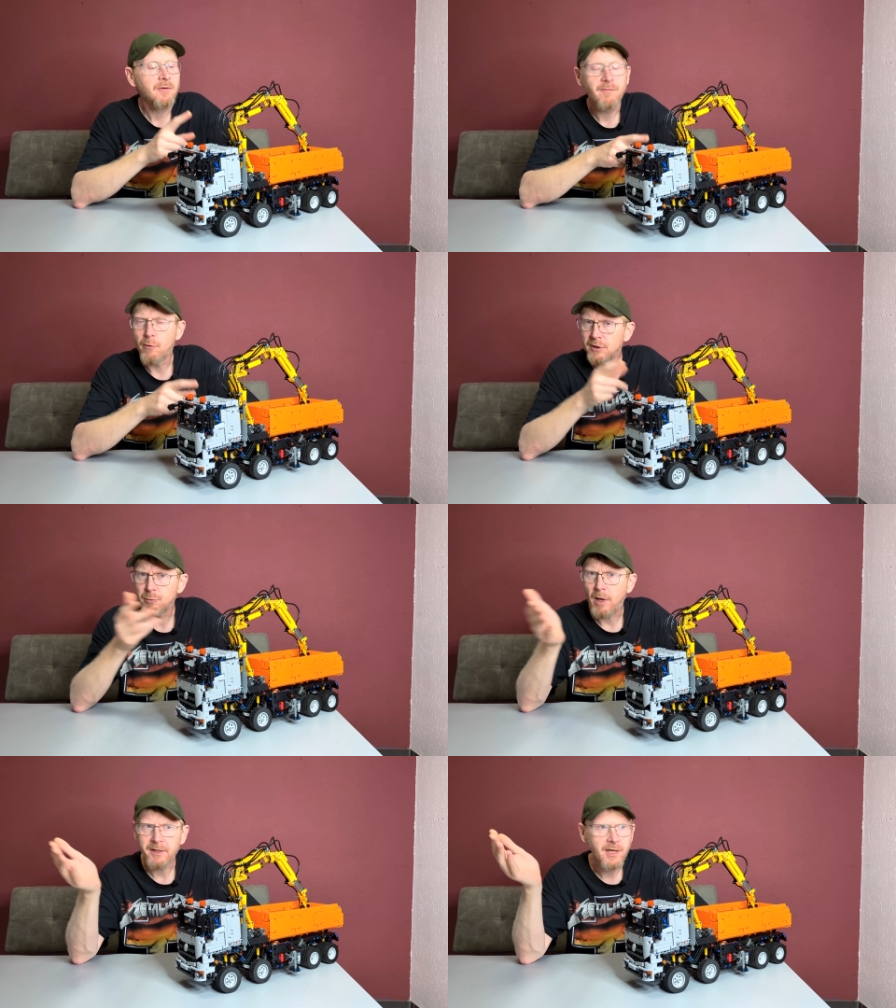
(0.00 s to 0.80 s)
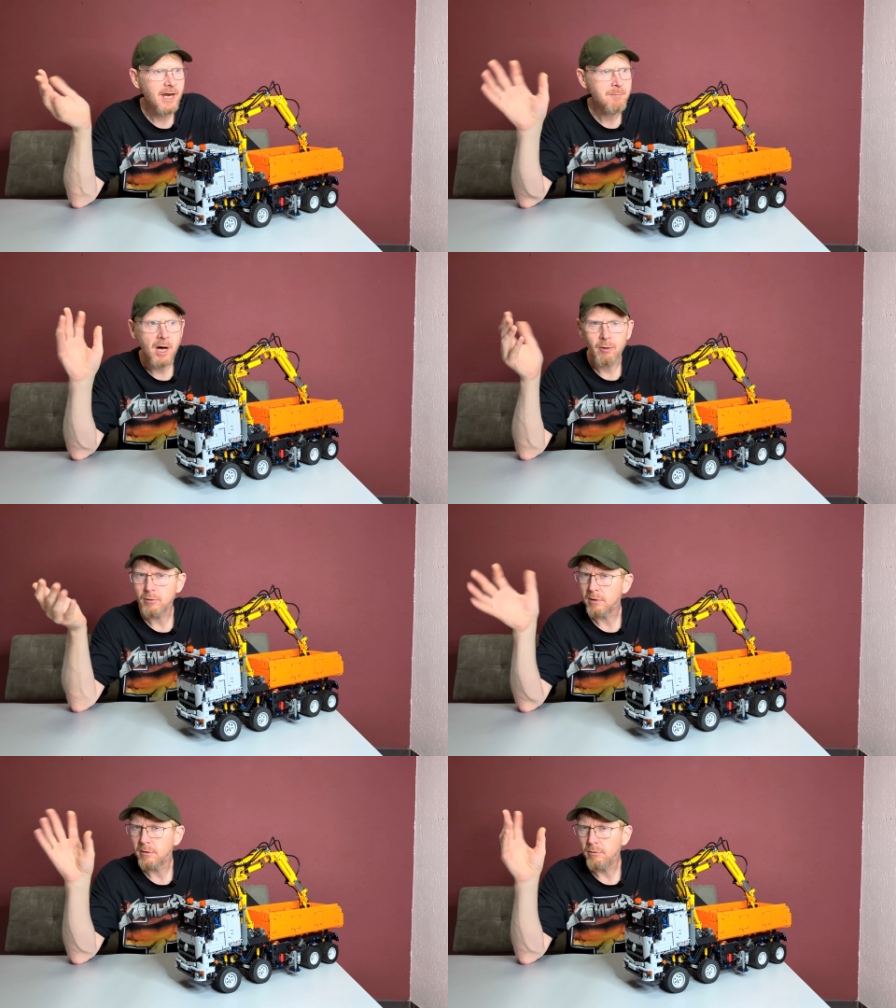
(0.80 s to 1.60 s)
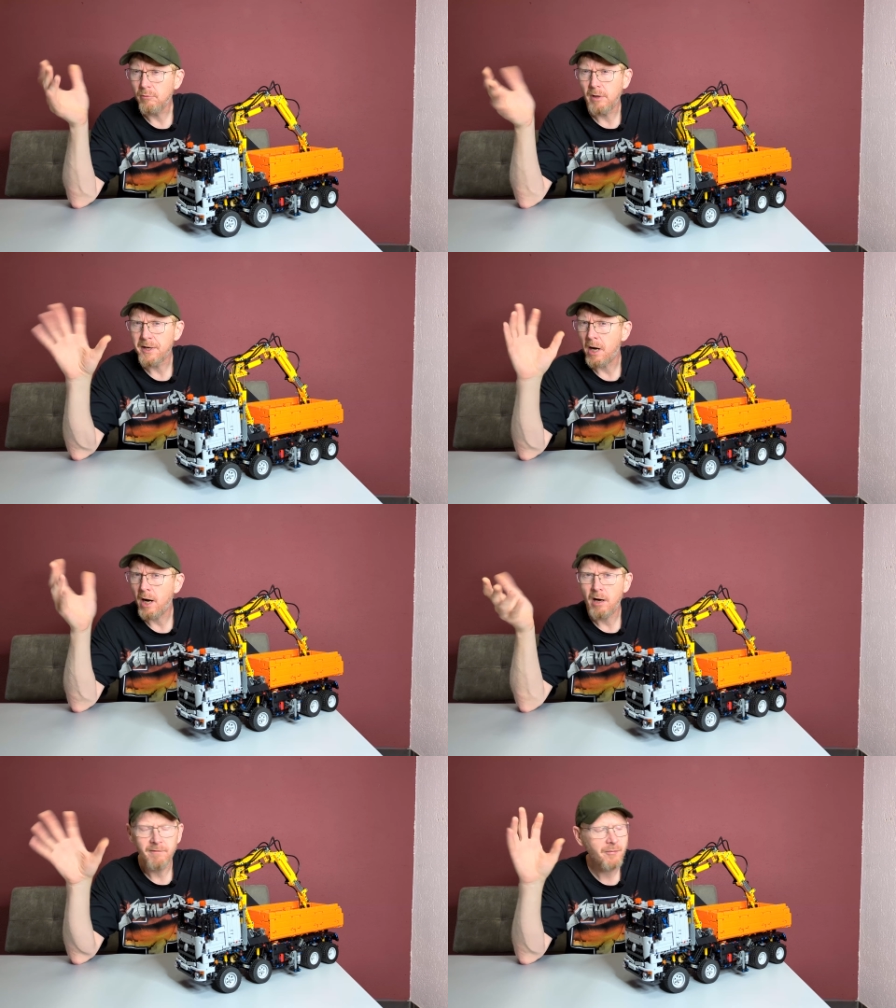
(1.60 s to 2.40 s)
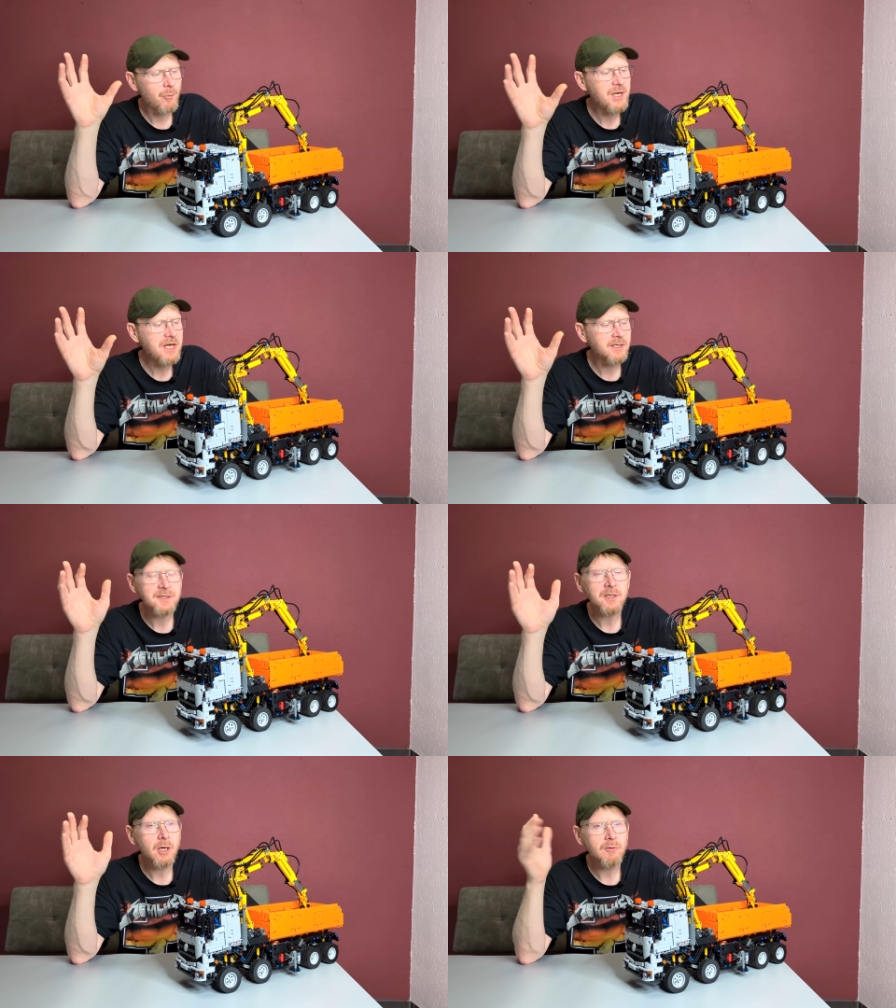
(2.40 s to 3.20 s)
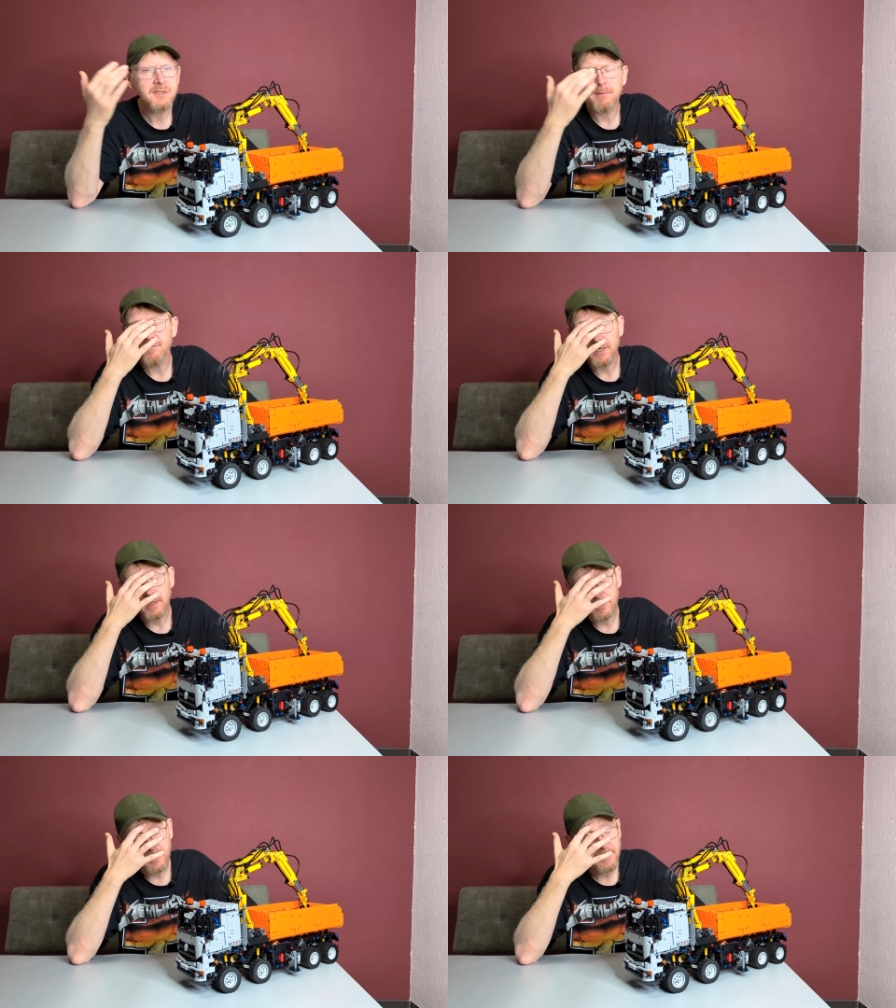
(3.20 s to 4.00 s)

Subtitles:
The first one came out 2.5, 3 years ago, something like